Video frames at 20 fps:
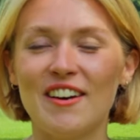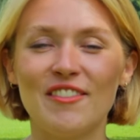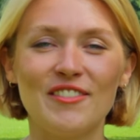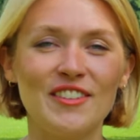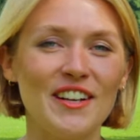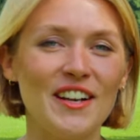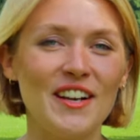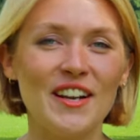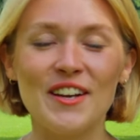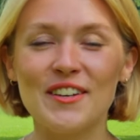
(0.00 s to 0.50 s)
I've
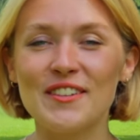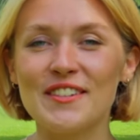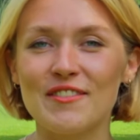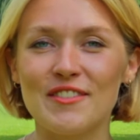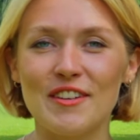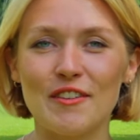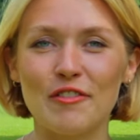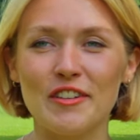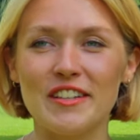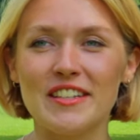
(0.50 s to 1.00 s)
done loads of
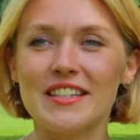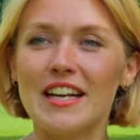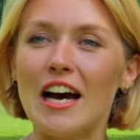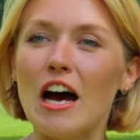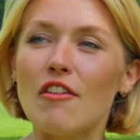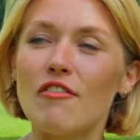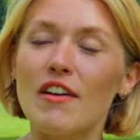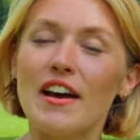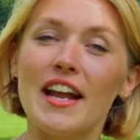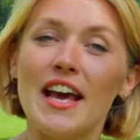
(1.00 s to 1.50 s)
different
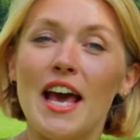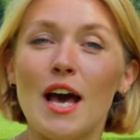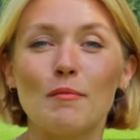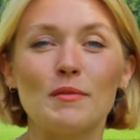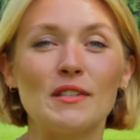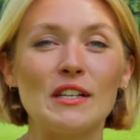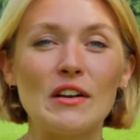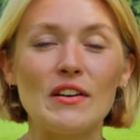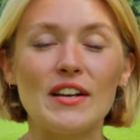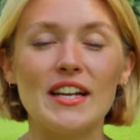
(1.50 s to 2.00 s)
stuff and I
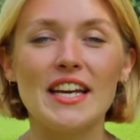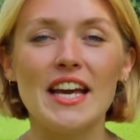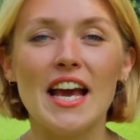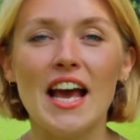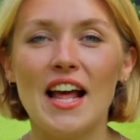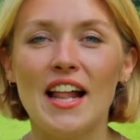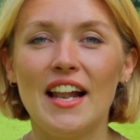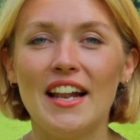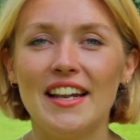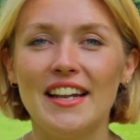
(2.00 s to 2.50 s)
absolutely
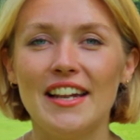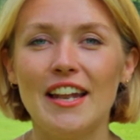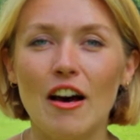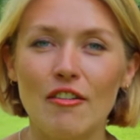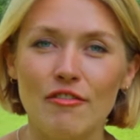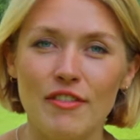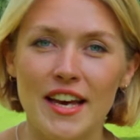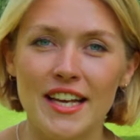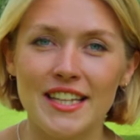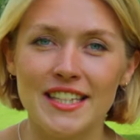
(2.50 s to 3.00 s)

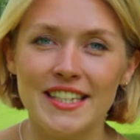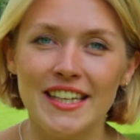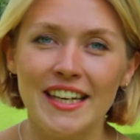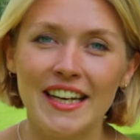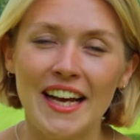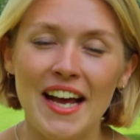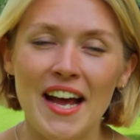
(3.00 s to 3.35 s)
love it.